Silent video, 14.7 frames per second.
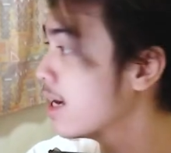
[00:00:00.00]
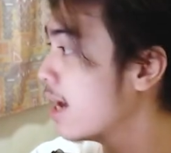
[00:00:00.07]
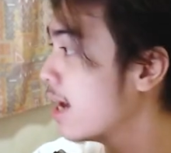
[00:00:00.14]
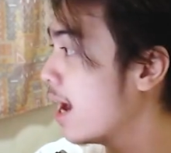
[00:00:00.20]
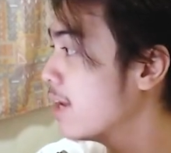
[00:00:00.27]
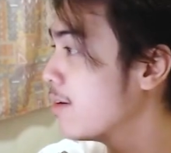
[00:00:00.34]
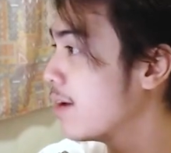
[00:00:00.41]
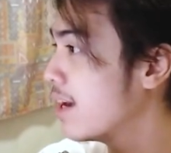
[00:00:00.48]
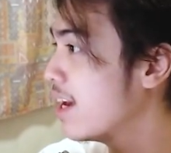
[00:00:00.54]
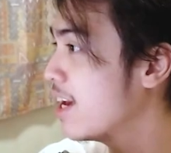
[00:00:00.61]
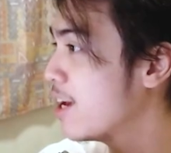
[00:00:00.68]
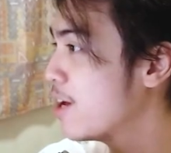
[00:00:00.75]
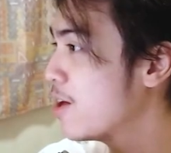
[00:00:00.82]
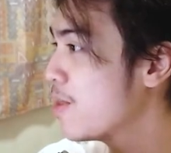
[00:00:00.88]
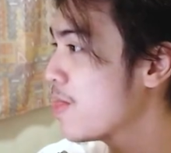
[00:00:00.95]

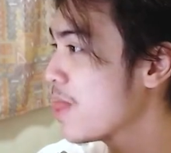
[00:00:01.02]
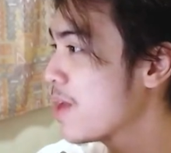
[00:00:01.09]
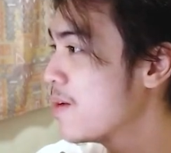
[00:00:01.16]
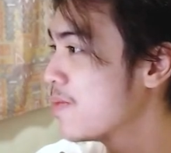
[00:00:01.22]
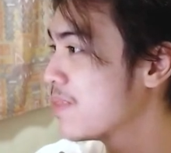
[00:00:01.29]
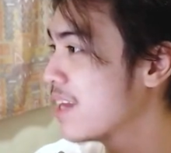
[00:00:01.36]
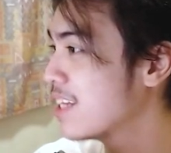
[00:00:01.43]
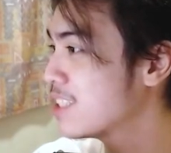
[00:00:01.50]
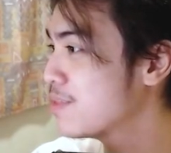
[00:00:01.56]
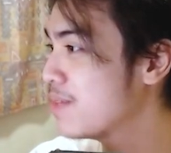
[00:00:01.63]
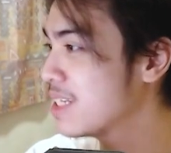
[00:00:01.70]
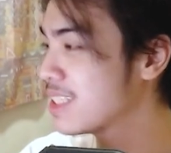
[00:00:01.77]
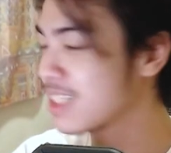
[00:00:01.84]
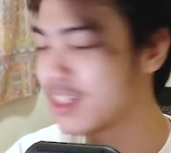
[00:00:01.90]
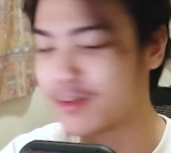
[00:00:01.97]
Anyway, that's
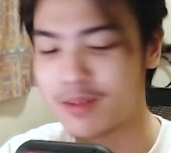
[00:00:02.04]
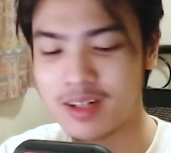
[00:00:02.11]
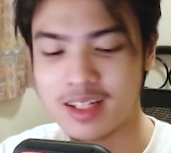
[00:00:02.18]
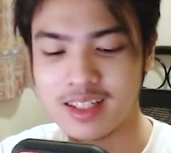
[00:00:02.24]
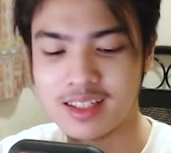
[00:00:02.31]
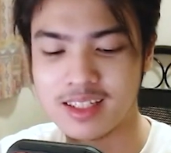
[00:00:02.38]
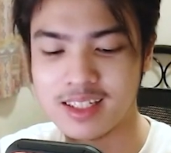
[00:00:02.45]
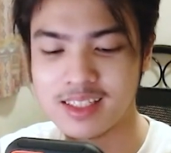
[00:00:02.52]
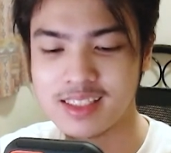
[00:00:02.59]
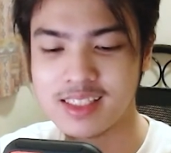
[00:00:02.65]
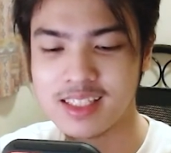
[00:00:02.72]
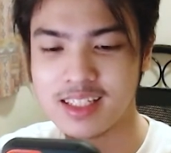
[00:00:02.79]
basically what it does.